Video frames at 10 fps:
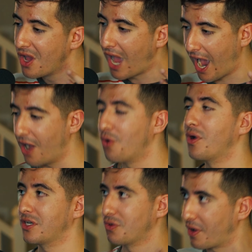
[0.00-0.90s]
how
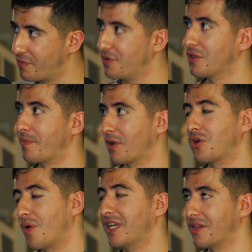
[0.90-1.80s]
do I feel about
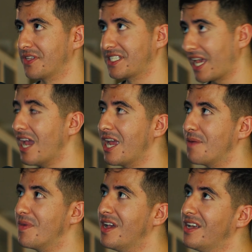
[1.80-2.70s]
going into this game?